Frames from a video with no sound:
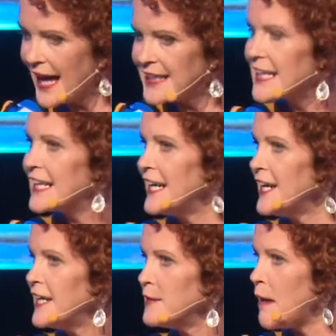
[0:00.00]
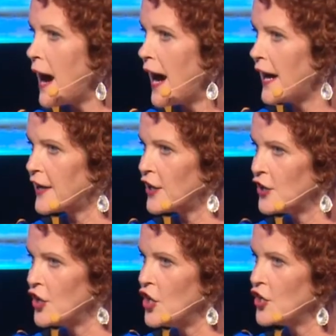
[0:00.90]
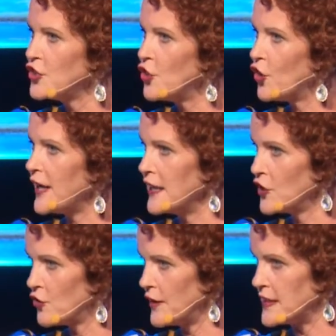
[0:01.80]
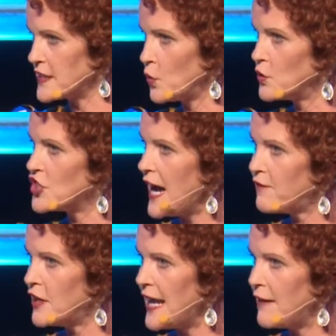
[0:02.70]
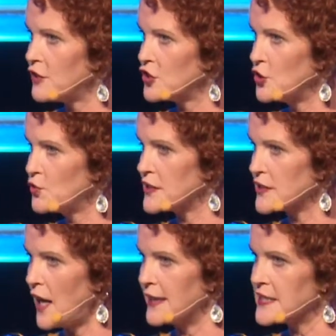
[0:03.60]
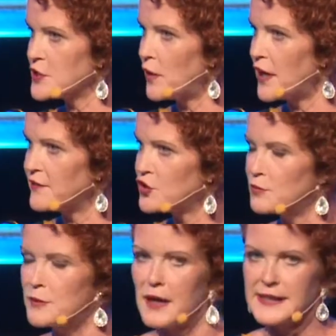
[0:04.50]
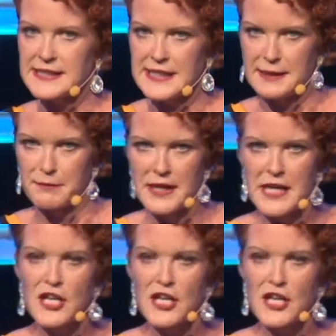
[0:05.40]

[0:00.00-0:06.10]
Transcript: and clearly mark your increase, so whichever level you decide. This is what I've done with my team.